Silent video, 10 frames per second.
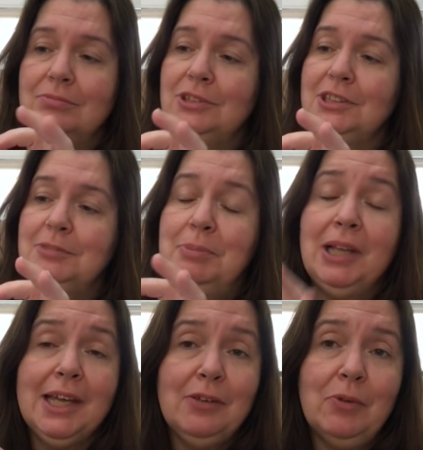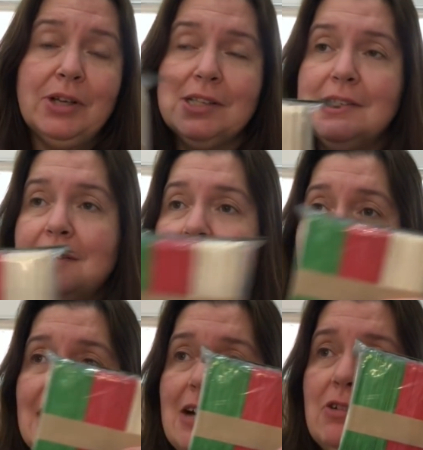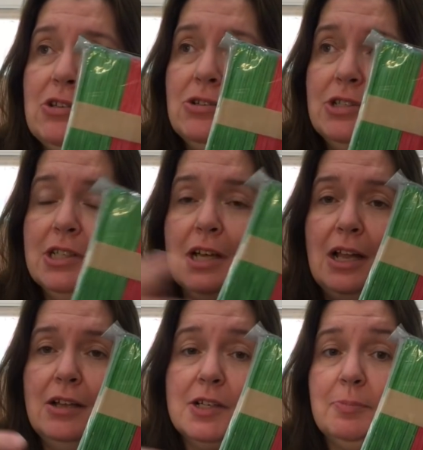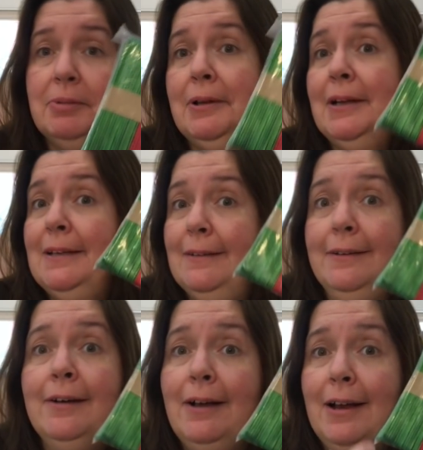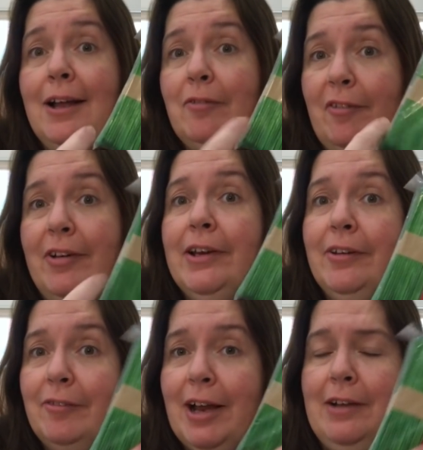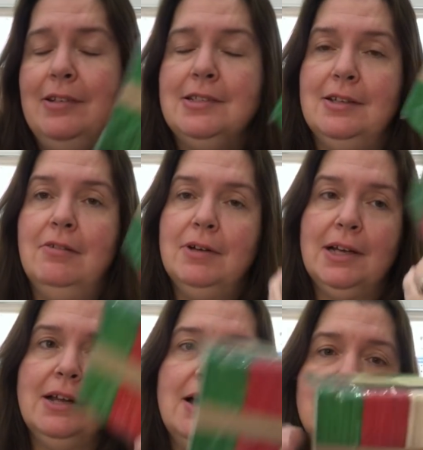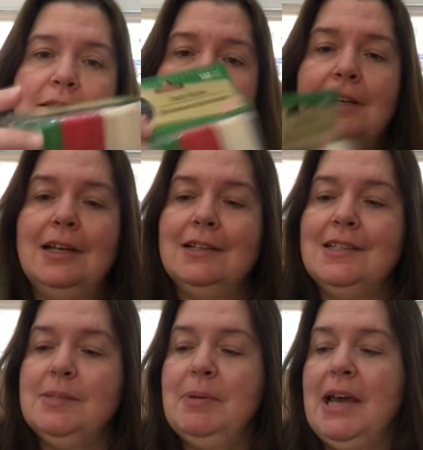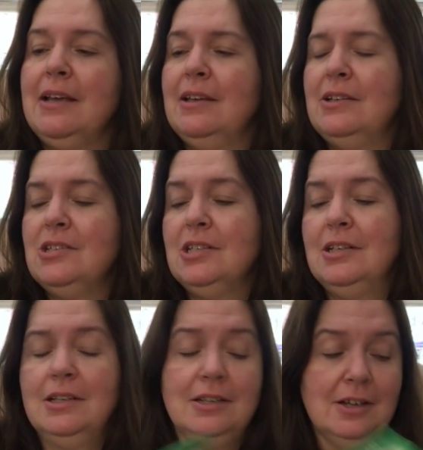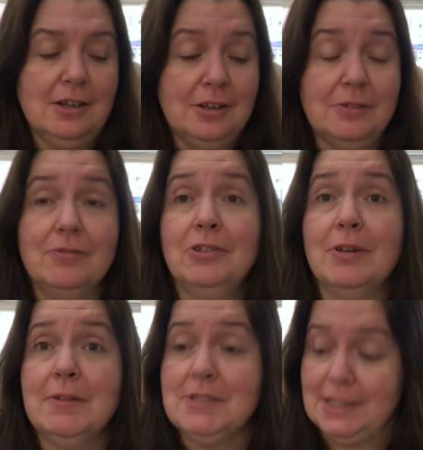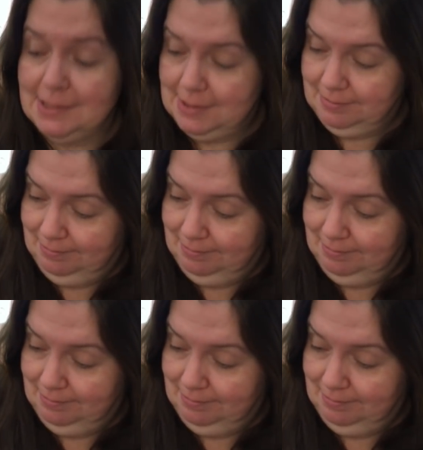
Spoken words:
just plain ones, and I have all sorts of colors, but I did not have green and red. So I got this package of craft sticks.